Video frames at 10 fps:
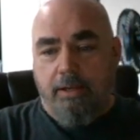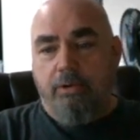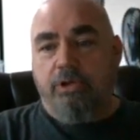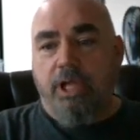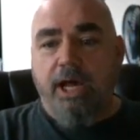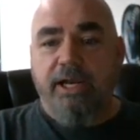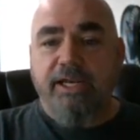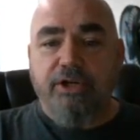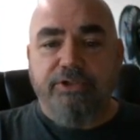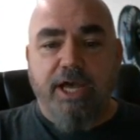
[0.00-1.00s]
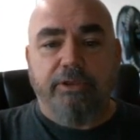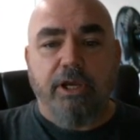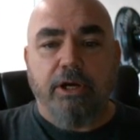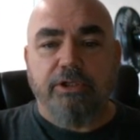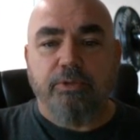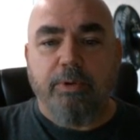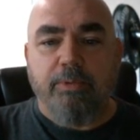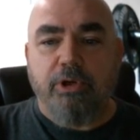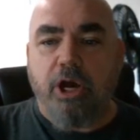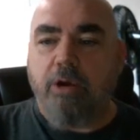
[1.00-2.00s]
there's a lot of deals out there since we've
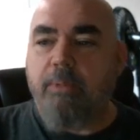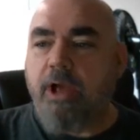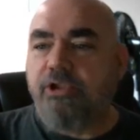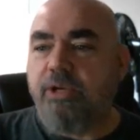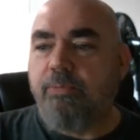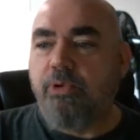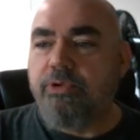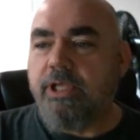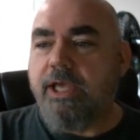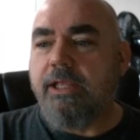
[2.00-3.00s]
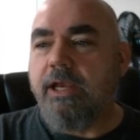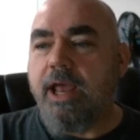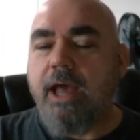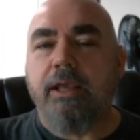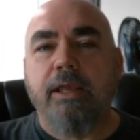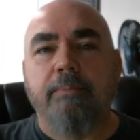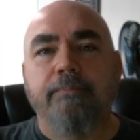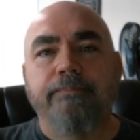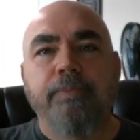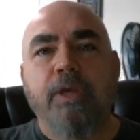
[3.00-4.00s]
been talking about cheap tools lately and how to get them.
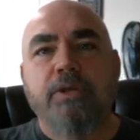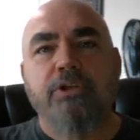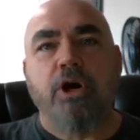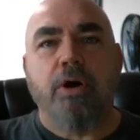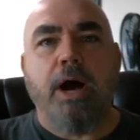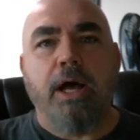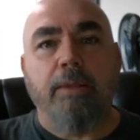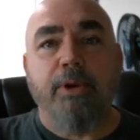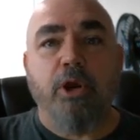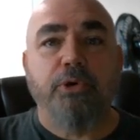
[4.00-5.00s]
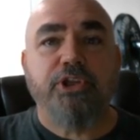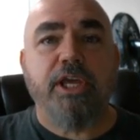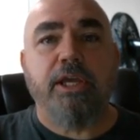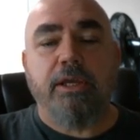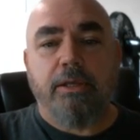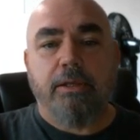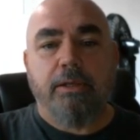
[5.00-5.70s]
So let me know what you think.